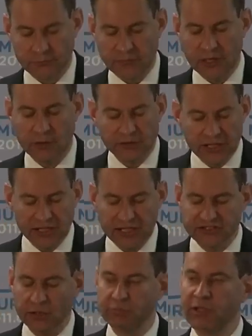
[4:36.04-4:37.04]
Now, I
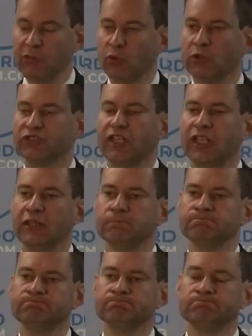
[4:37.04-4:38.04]
realise some people will say,
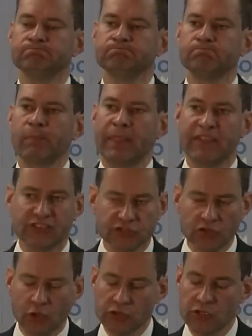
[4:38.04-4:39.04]
this is
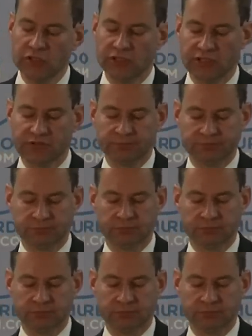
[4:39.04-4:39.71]
not unionism.